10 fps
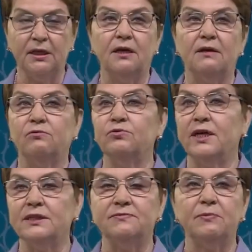these,
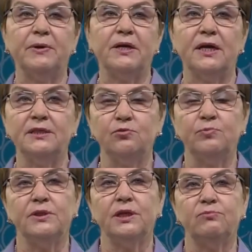the
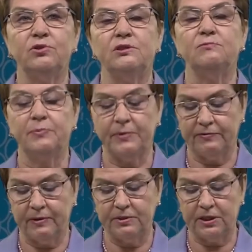executors
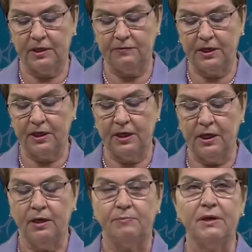of the
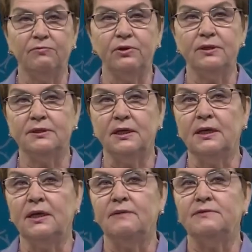solutions of this
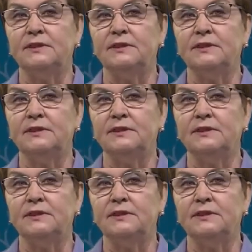problem to